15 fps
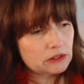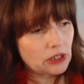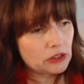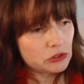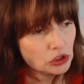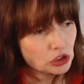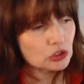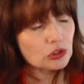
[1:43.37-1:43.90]

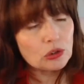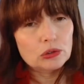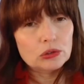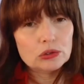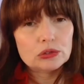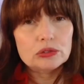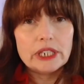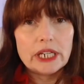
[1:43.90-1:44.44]
and a
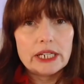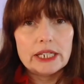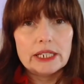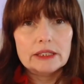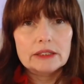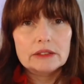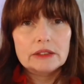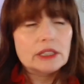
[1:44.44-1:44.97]
struggle to get
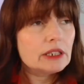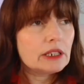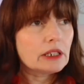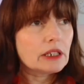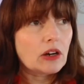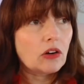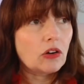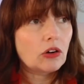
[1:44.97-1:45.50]
it.
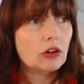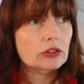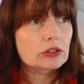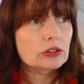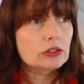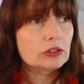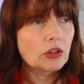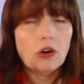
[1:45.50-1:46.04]
They are
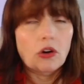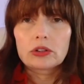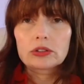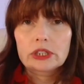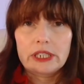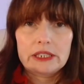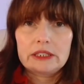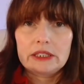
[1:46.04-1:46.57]
not
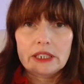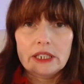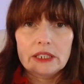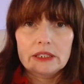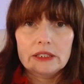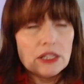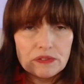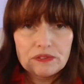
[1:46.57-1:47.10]
getting
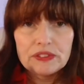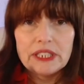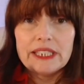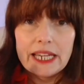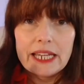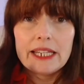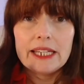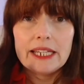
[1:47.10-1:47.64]
it. If they
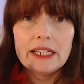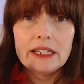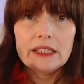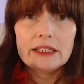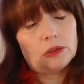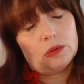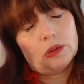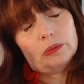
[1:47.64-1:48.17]
get it,
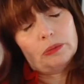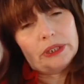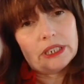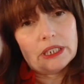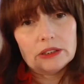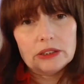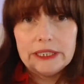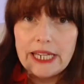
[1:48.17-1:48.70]
it would
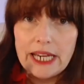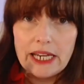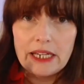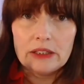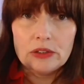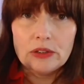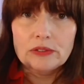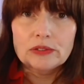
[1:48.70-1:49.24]
be at the
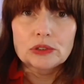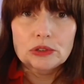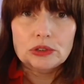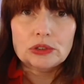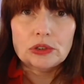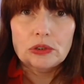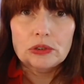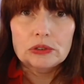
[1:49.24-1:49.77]
end of the
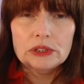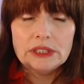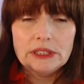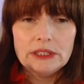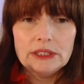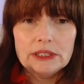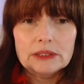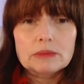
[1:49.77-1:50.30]

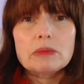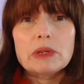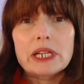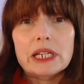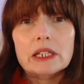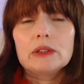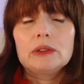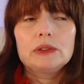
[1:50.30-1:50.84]
story
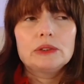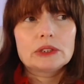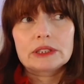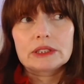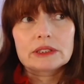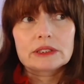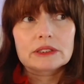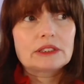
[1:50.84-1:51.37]

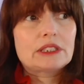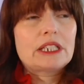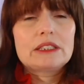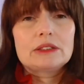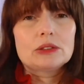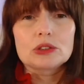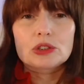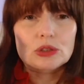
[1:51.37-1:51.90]
because
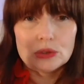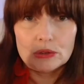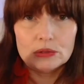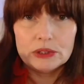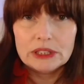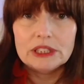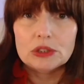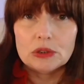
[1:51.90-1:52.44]
then the
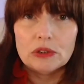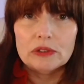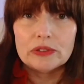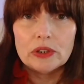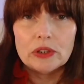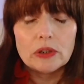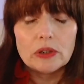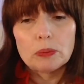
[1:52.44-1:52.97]
story is
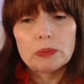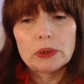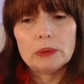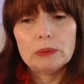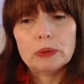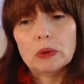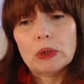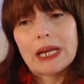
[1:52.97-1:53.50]
over. The
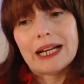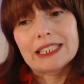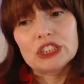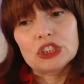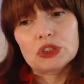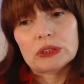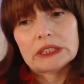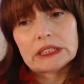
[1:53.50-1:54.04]
people are
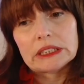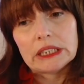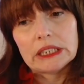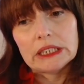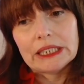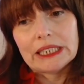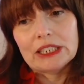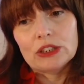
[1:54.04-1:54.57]

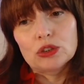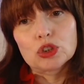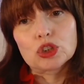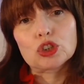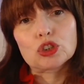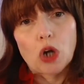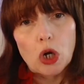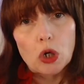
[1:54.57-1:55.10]
interested in the
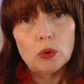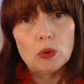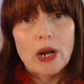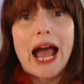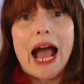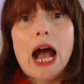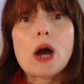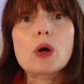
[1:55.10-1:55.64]
struggle.
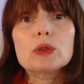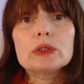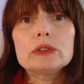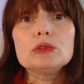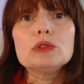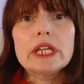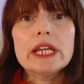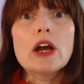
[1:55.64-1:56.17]
How
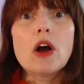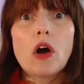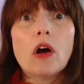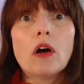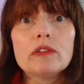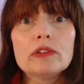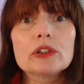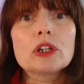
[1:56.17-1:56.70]
do they
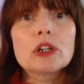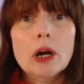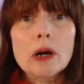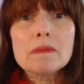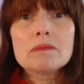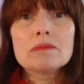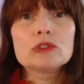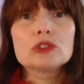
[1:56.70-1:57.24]

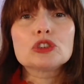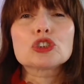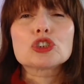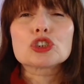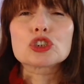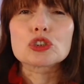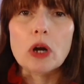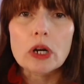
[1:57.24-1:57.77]
overcome the
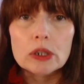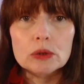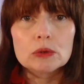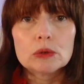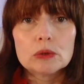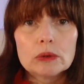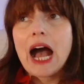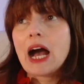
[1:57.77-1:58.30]

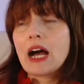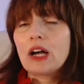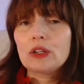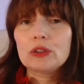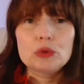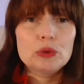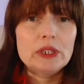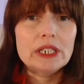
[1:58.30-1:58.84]
struggle?
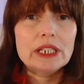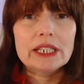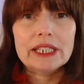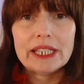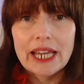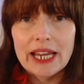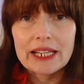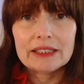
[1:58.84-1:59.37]
How do they
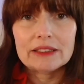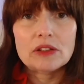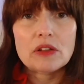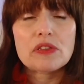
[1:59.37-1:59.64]
get the